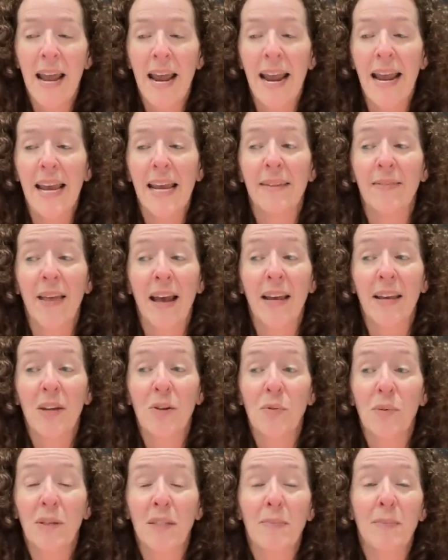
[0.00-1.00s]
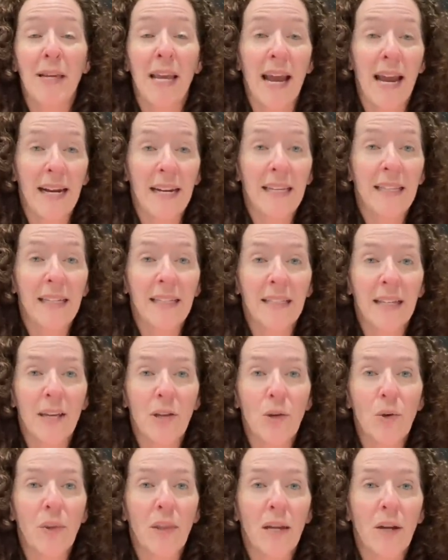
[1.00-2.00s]
and that can really be anything that
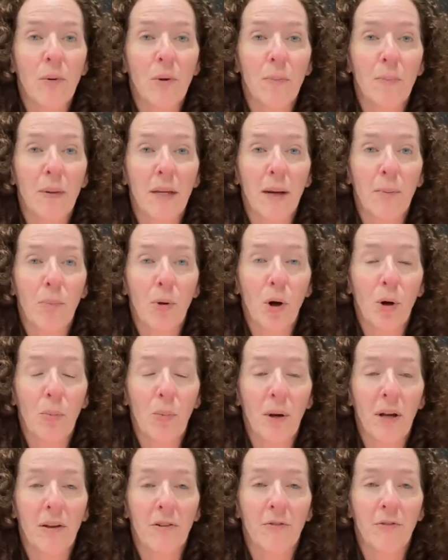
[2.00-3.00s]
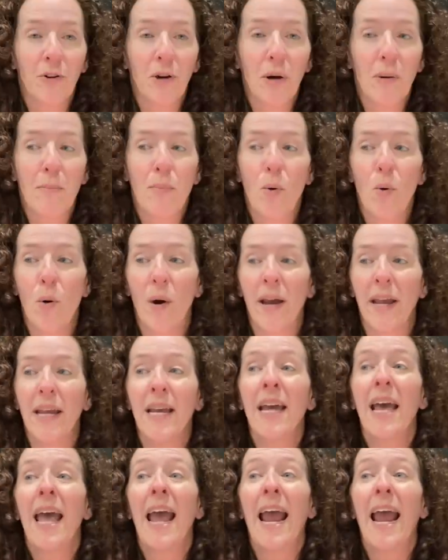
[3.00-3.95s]
you think would be appropriate for a boy,